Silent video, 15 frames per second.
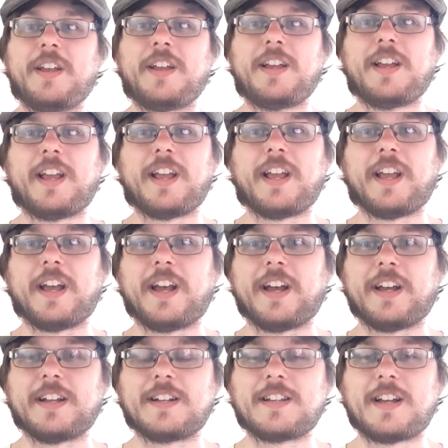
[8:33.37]

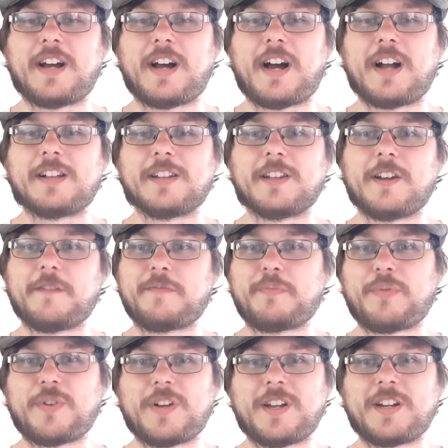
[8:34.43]
and I
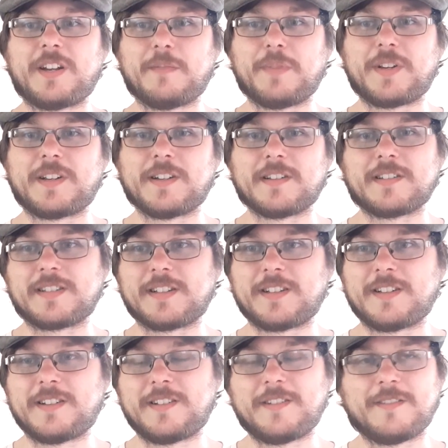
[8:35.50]
loved playing it because
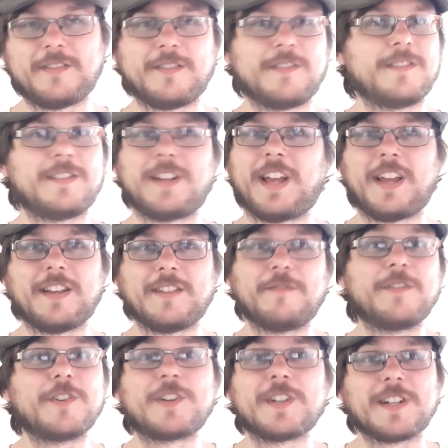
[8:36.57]

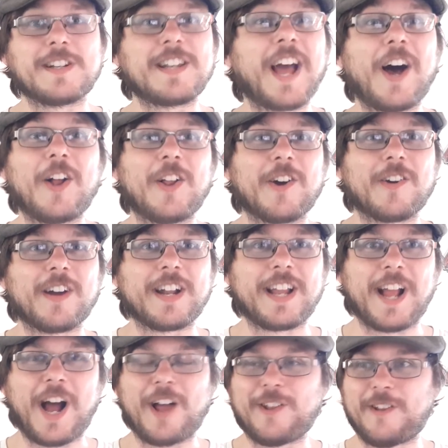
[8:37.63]
if you couldn't tell
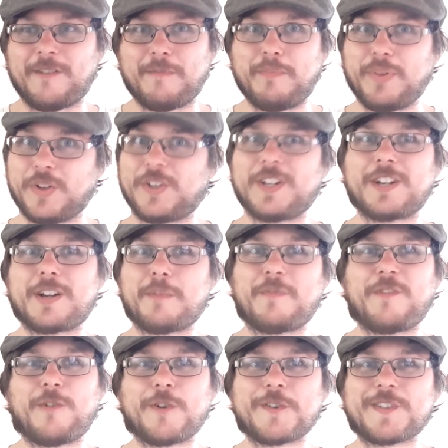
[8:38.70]
already, I love building
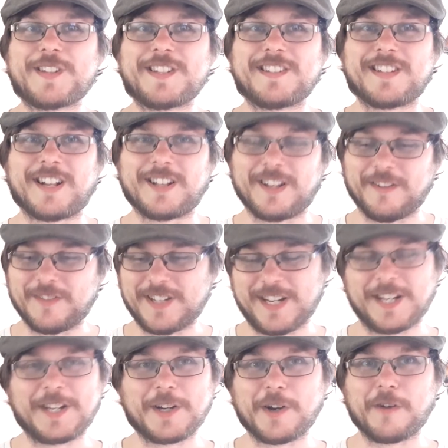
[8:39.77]
up forces and I love
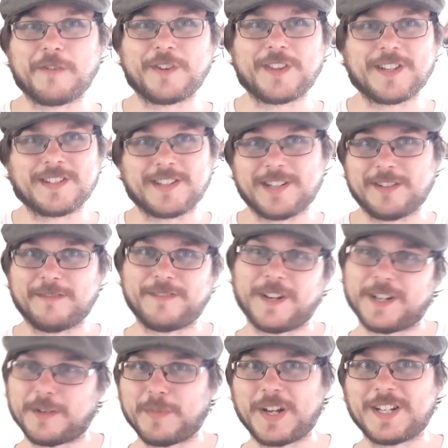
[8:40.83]
taking over things and
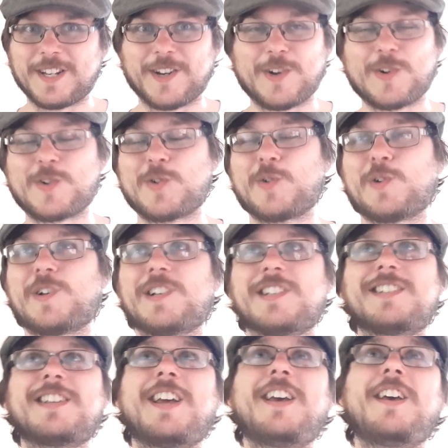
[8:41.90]
defending my
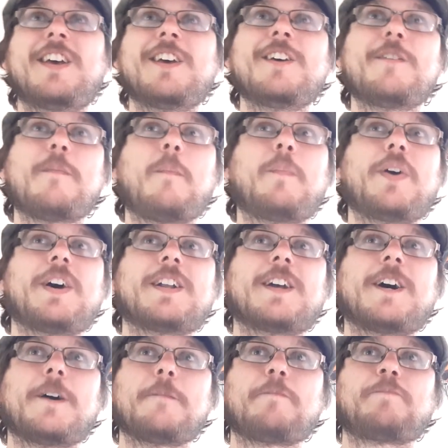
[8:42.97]
territories.
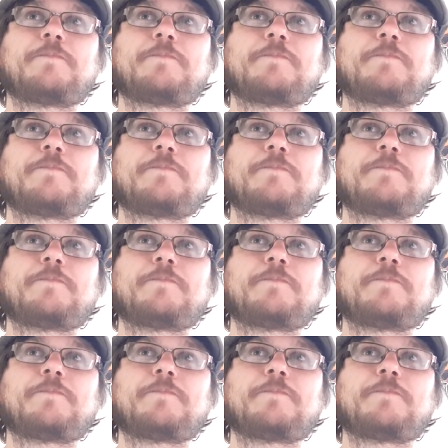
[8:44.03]
But